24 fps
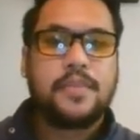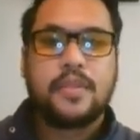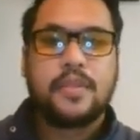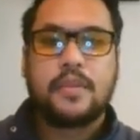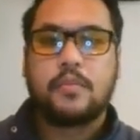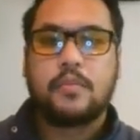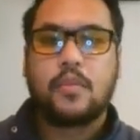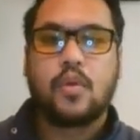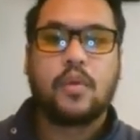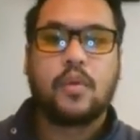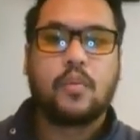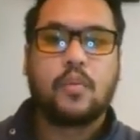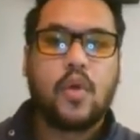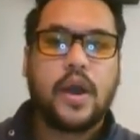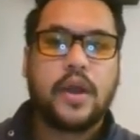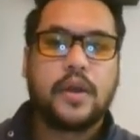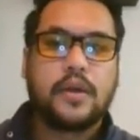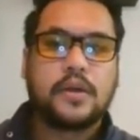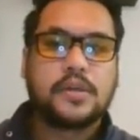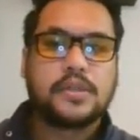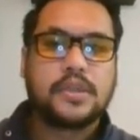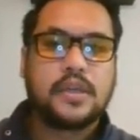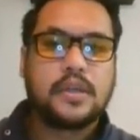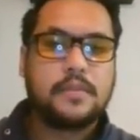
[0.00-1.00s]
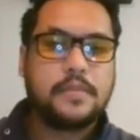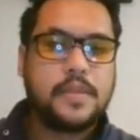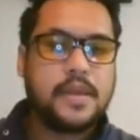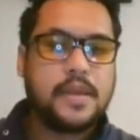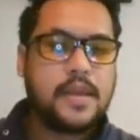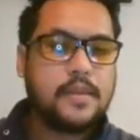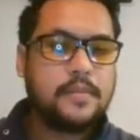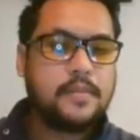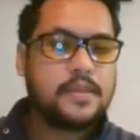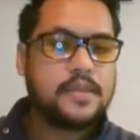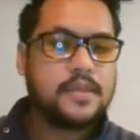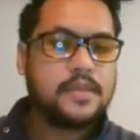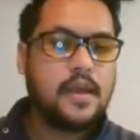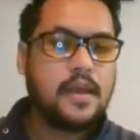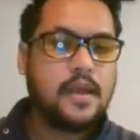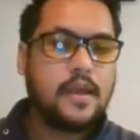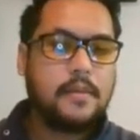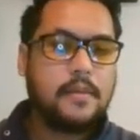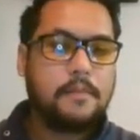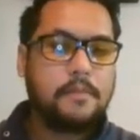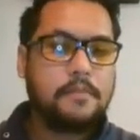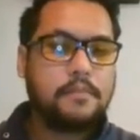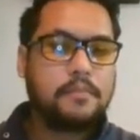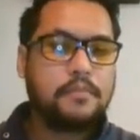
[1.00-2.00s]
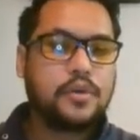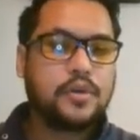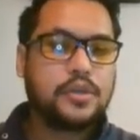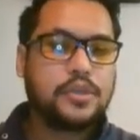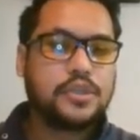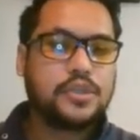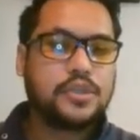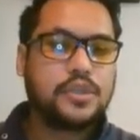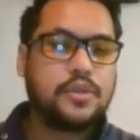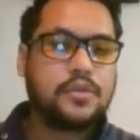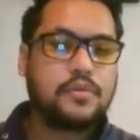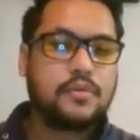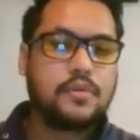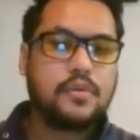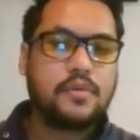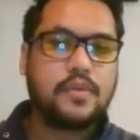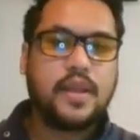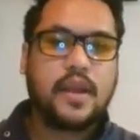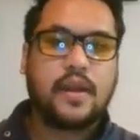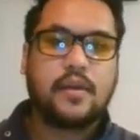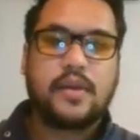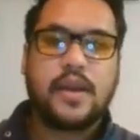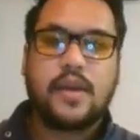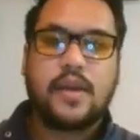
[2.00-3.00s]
the more water is going to be um, pushed through there.